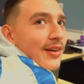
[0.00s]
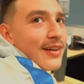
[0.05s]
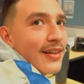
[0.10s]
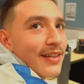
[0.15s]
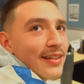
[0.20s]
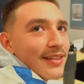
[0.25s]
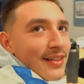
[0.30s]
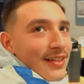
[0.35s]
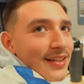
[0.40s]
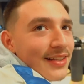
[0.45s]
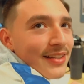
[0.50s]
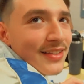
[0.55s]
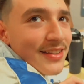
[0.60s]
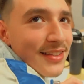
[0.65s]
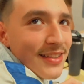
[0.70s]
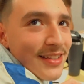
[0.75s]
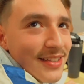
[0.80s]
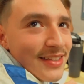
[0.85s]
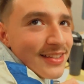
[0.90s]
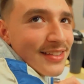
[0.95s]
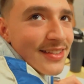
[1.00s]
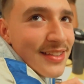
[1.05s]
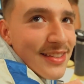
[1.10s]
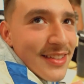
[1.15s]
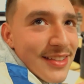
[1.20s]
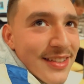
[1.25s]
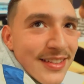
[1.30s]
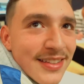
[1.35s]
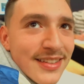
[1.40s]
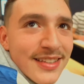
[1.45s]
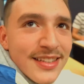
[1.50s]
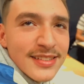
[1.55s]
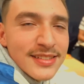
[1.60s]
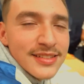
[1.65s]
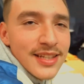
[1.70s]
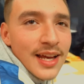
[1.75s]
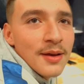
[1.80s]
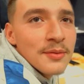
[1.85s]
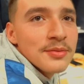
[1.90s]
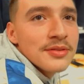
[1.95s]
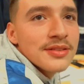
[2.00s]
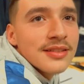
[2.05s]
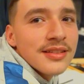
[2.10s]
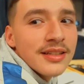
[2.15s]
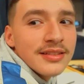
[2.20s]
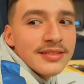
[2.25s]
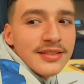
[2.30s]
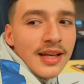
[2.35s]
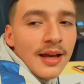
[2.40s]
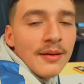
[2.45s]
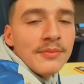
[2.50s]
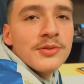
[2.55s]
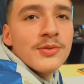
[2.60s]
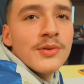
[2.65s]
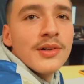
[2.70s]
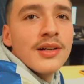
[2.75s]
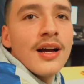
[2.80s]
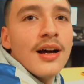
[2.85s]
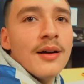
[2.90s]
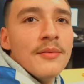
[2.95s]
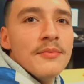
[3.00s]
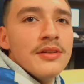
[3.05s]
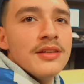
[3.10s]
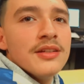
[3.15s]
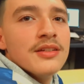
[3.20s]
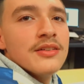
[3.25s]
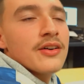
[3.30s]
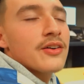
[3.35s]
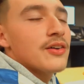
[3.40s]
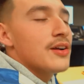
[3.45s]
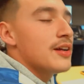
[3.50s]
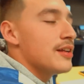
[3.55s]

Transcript: Right? He's busy grinding on Madden right the now. Subs, I saw that. The subs will come to you. All